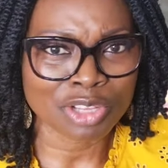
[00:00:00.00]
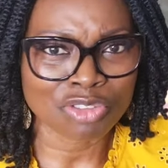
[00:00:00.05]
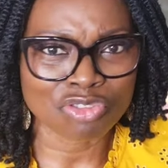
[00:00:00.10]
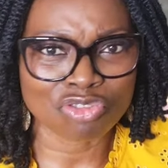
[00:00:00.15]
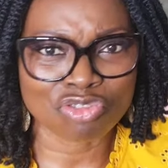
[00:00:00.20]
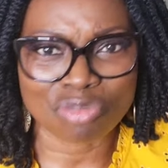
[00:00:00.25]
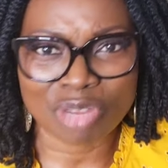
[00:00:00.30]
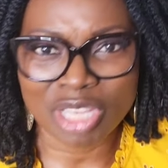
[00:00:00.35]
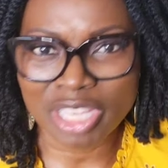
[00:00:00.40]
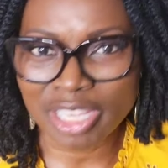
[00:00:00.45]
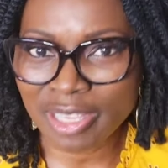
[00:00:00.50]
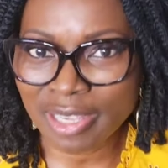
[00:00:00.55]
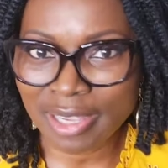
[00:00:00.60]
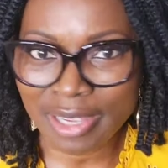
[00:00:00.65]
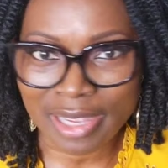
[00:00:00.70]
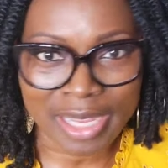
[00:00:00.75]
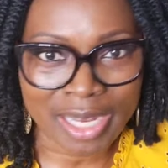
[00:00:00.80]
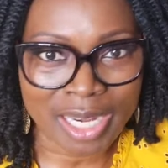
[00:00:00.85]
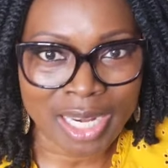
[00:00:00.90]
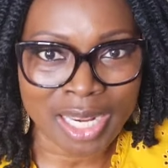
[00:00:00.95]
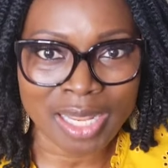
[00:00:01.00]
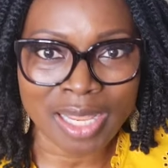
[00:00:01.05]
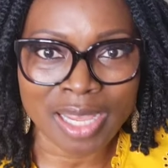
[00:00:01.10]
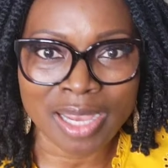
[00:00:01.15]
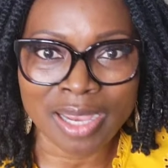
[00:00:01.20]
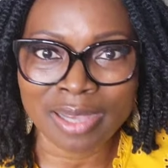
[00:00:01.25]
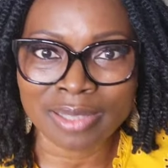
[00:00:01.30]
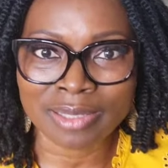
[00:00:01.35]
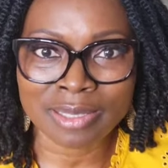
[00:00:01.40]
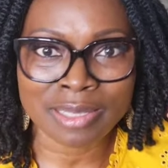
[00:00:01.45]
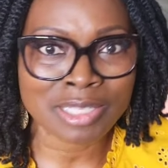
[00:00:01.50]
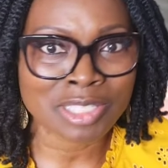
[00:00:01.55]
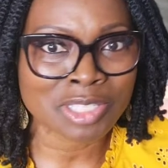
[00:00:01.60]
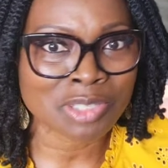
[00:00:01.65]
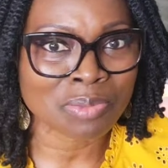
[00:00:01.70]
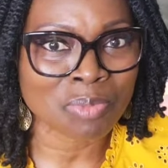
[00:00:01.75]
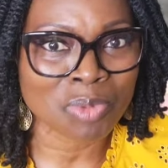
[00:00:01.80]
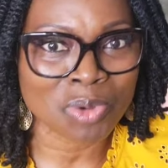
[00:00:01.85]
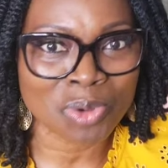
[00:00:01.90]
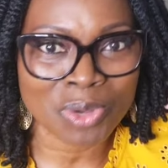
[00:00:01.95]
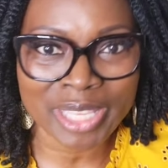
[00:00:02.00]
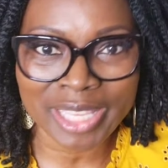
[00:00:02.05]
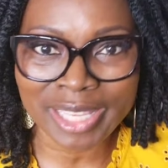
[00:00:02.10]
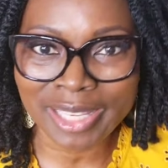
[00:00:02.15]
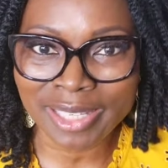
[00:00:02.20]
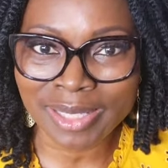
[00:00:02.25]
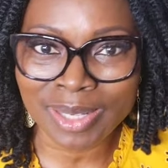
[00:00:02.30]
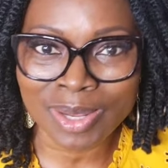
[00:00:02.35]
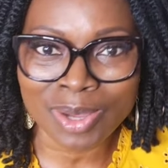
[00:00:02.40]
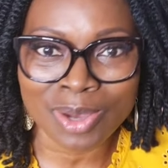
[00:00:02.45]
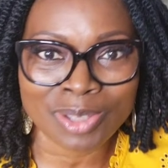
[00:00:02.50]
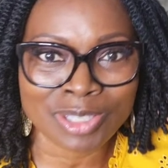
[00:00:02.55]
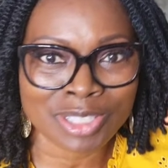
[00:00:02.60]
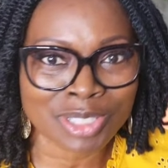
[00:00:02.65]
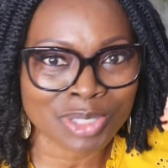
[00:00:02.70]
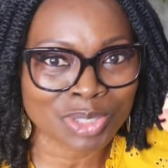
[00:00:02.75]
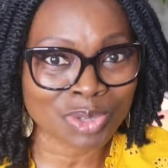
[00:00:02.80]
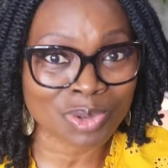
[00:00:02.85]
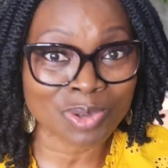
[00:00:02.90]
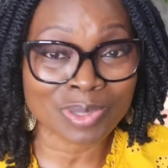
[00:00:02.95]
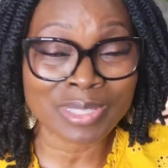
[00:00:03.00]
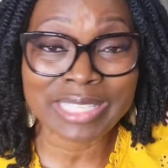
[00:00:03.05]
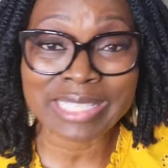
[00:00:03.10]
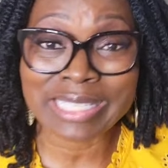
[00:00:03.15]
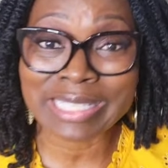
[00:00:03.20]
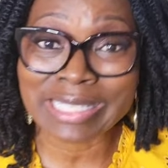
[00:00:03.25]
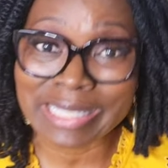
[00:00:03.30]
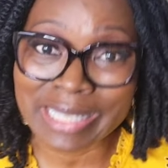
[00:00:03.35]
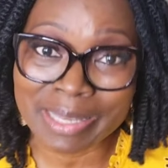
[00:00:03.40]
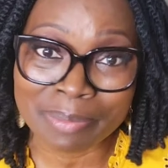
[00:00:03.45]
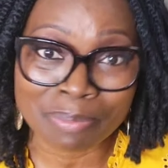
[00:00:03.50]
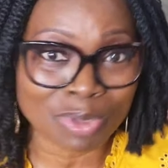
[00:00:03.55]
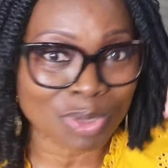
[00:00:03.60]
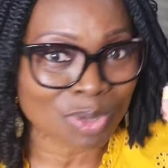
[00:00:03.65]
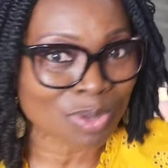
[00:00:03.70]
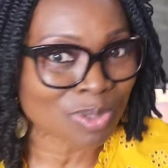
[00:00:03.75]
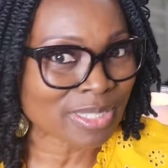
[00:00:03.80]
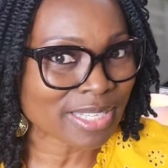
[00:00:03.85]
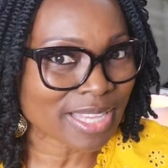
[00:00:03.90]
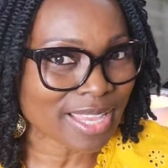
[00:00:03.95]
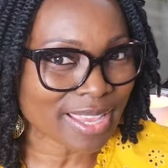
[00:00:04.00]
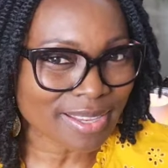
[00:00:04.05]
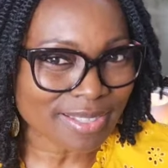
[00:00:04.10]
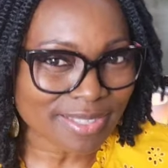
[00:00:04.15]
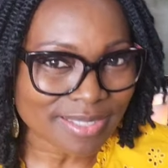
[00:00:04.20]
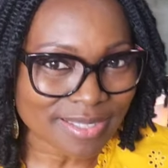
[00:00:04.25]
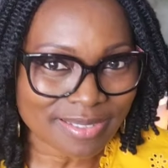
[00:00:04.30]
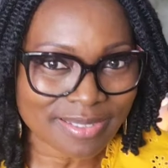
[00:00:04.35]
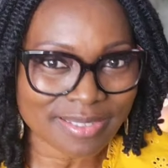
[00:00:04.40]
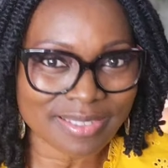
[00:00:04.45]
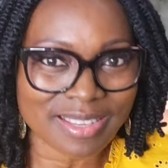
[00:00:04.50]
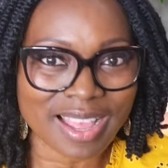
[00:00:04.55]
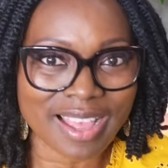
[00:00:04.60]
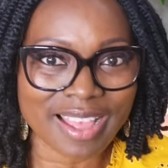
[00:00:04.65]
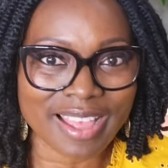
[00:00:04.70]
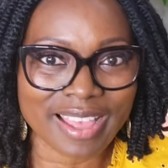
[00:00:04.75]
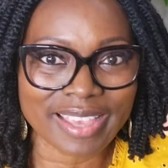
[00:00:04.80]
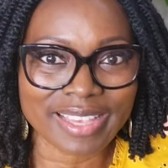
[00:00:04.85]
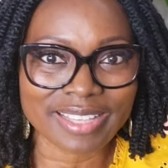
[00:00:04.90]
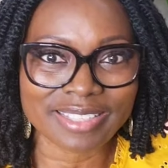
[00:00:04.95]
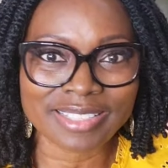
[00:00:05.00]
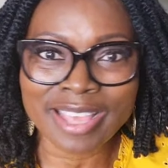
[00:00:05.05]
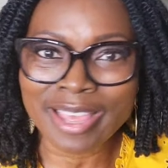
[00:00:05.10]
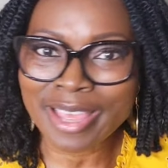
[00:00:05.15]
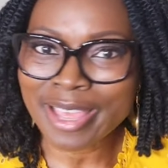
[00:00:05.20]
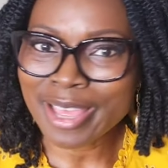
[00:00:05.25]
Drink a lot, smoke a lot, don't sleep, don't exercise,